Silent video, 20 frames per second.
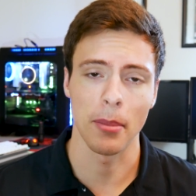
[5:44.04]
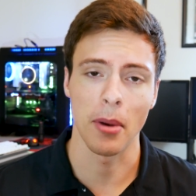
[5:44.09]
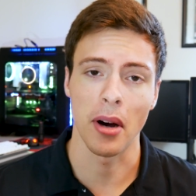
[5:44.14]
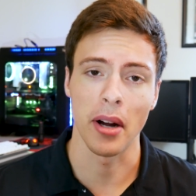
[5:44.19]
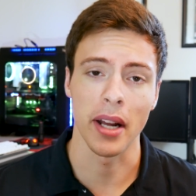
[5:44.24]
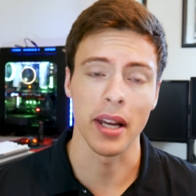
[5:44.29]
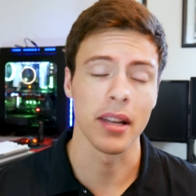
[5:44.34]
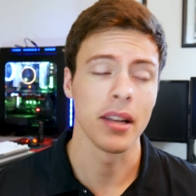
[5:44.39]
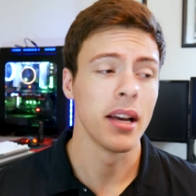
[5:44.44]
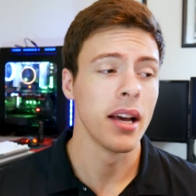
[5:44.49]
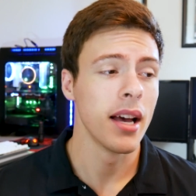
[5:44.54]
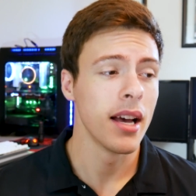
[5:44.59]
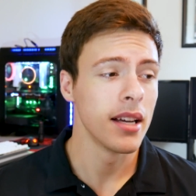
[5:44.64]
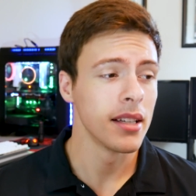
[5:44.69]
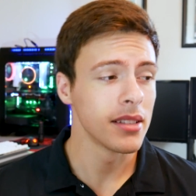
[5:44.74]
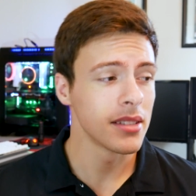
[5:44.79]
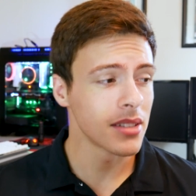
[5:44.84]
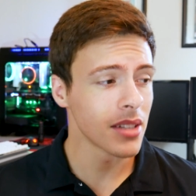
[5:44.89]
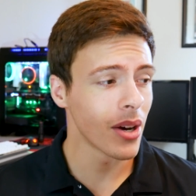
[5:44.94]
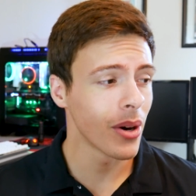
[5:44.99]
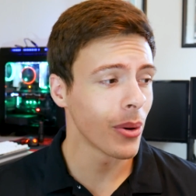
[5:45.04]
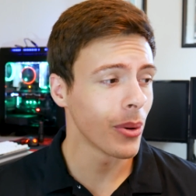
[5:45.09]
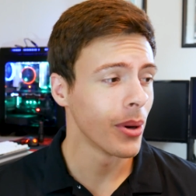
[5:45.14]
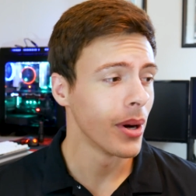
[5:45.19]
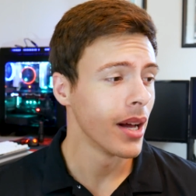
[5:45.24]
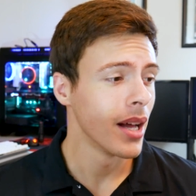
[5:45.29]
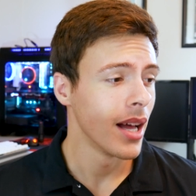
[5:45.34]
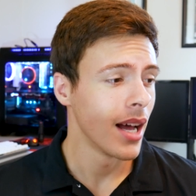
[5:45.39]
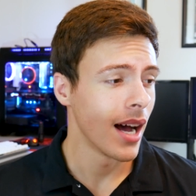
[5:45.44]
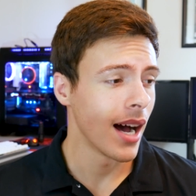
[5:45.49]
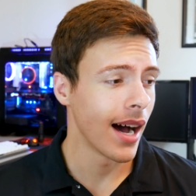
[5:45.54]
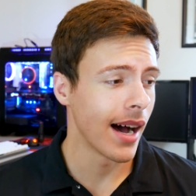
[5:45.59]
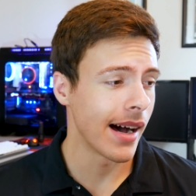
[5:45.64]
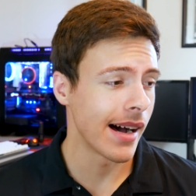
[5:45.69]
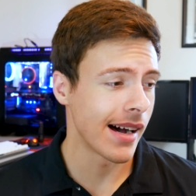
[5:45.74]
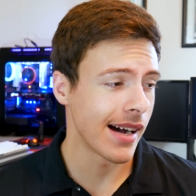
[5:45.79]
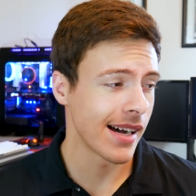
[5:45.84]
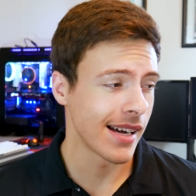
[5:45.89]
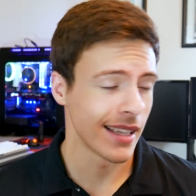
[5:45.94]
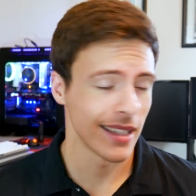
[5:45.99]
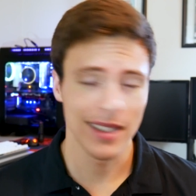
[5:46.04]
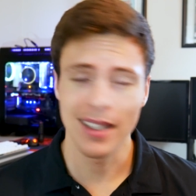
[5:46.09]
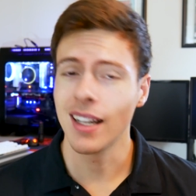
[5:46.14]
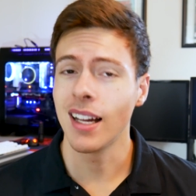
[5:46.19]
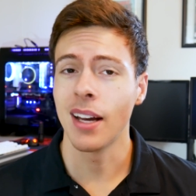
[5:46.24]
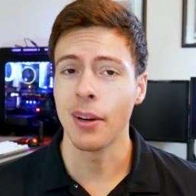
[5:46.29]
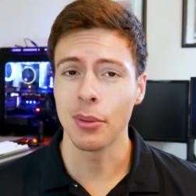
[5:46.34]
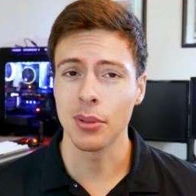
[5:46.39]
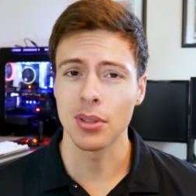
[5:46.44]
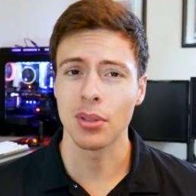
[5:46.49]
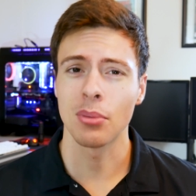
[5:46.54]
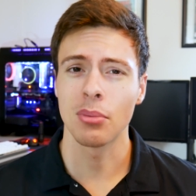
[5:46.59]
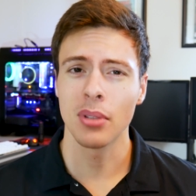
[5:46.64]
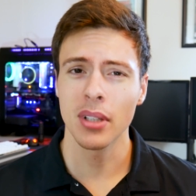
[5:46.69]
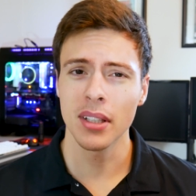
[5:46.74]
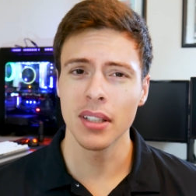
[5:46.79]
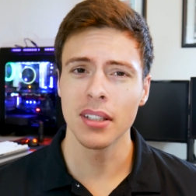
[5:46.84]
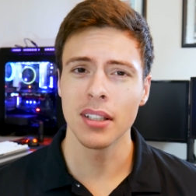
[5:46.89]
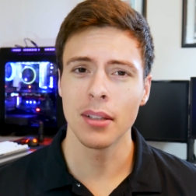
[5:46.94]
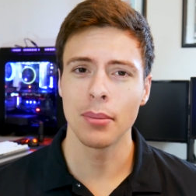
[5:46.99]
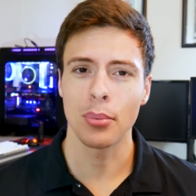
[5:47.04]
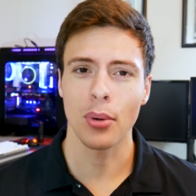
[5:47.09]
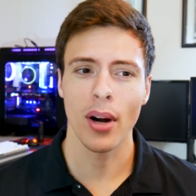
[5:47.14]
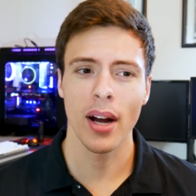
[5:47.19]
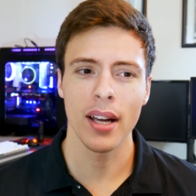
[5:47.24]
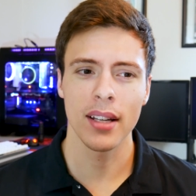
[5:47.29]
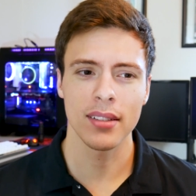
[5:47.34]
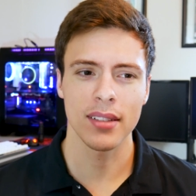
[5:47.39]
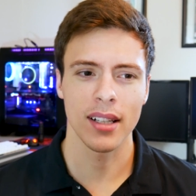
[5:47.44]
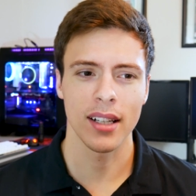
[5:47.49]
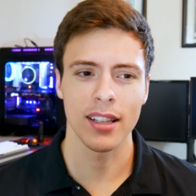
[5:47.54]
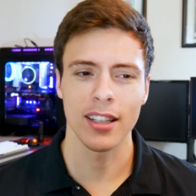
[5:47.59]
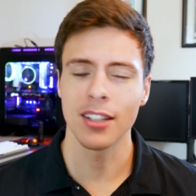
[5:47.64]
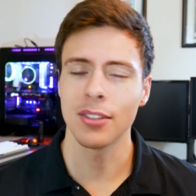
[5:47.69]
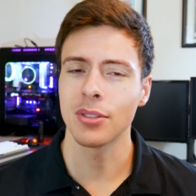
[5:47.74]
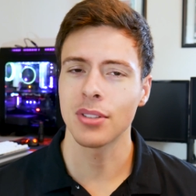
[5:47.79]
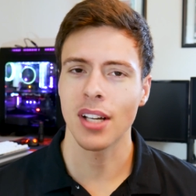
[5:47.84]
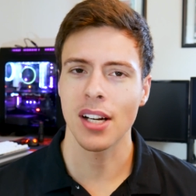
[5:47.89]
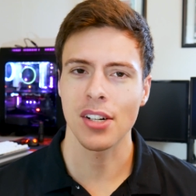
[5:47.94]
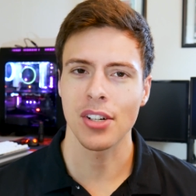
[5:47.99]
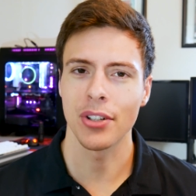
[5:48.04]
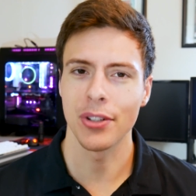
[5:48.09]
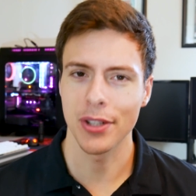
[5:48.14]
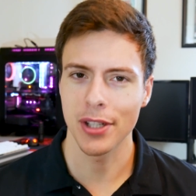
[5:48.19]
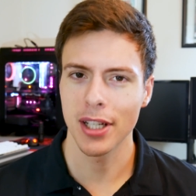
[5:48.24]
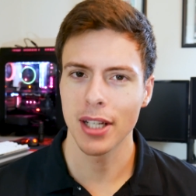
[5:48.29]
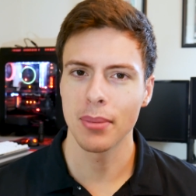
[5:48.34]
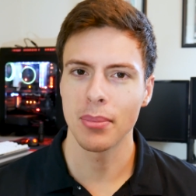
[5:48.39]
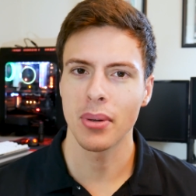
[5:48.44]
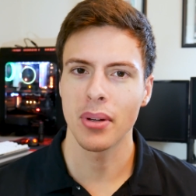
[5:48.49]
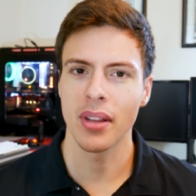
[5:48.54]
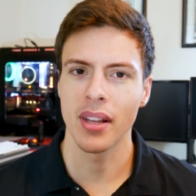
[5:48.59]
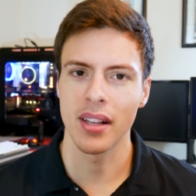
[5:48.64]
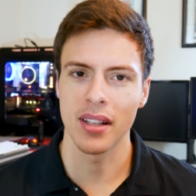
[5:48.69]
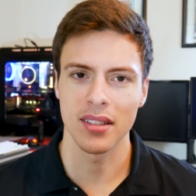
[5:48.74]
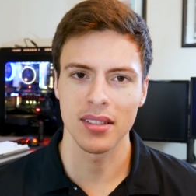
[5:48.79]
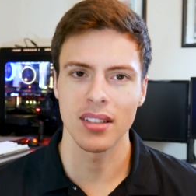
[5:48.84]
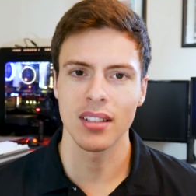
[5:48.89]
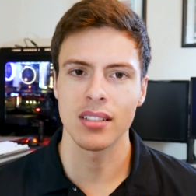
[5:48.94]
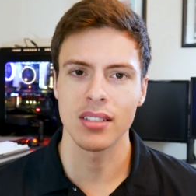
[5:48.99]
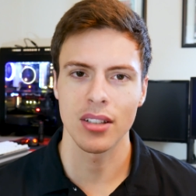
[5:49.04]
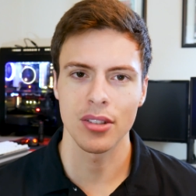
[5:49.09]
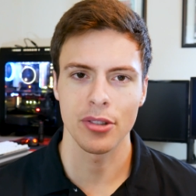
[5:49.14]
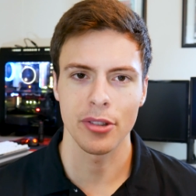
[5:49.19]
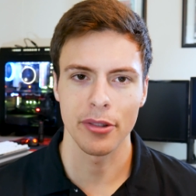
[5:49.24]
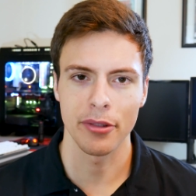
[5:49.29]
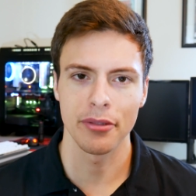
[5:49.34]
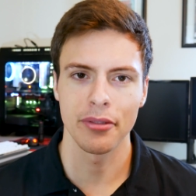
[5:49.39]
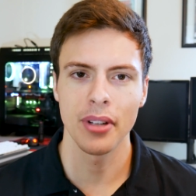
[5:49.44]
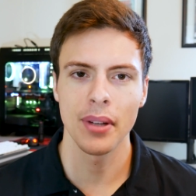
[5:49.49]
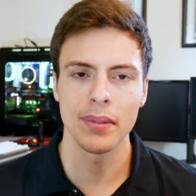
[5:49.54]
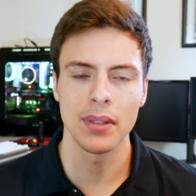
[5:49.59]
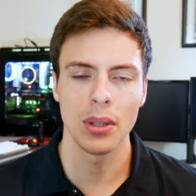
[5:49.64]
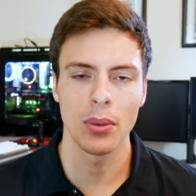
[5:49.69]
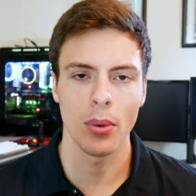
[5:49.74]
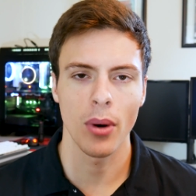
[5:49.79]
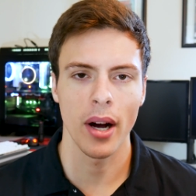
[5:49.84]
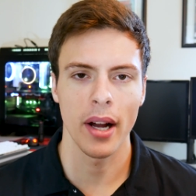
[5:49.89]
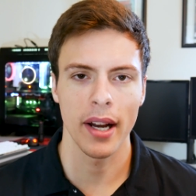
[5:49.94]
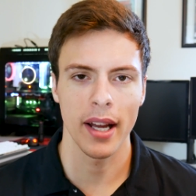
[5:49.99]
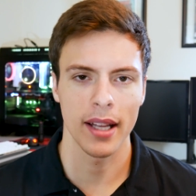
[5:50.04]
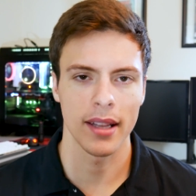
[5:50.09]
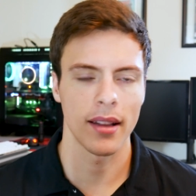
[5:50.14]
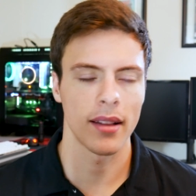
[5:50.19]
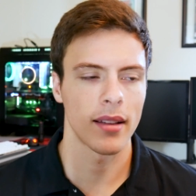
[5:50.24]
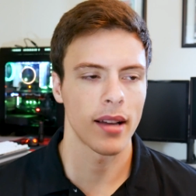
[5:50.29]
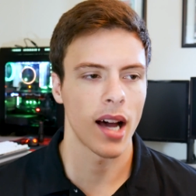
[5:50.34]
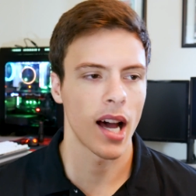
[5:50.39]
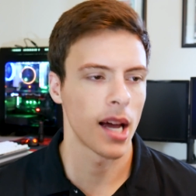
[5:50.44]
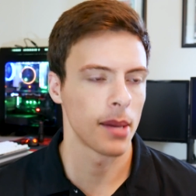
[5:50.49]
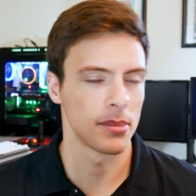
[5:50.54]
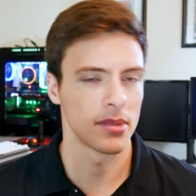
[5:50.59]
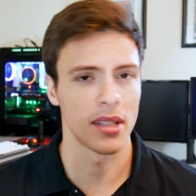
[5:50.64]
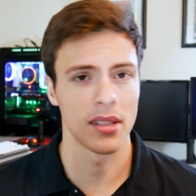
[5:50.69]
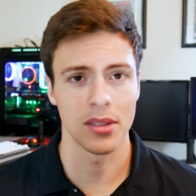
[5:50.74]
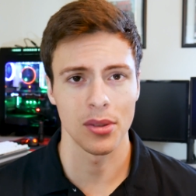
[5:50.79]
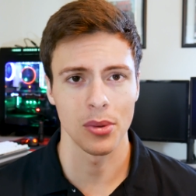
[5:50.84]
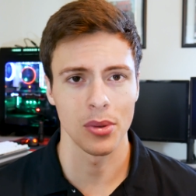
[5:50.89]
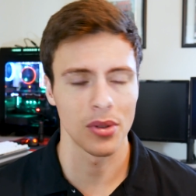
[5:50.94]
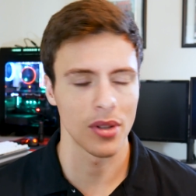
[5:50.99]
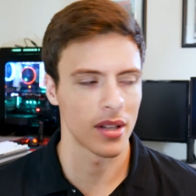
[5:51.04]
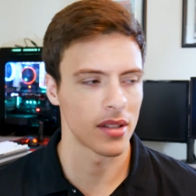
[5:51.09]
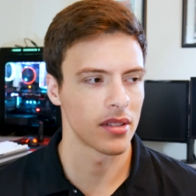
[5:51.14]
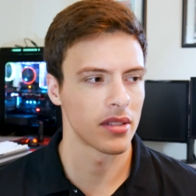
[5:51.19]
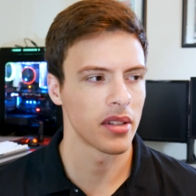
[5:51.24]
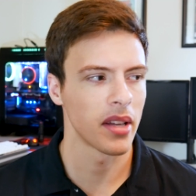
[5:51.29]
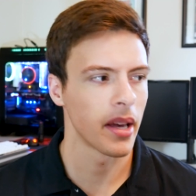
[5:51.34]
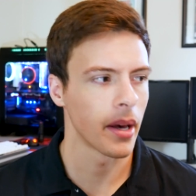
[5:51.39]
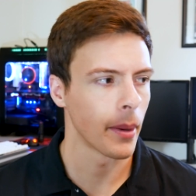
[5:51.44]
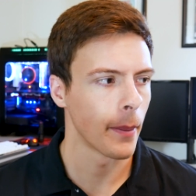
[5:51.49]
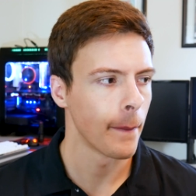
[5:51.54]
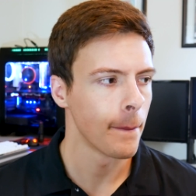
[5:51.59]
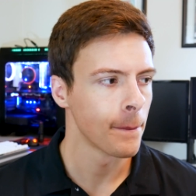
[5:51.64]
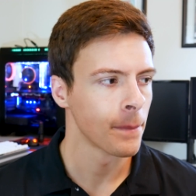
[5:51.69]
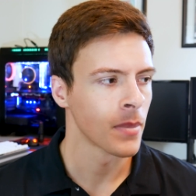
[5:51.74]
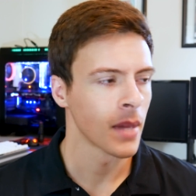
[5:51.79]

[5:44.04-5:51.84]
bought it. So uh, it was a really good price, and I think it was actually cheaper than the six hundred fifty watt at the time since it was on sale.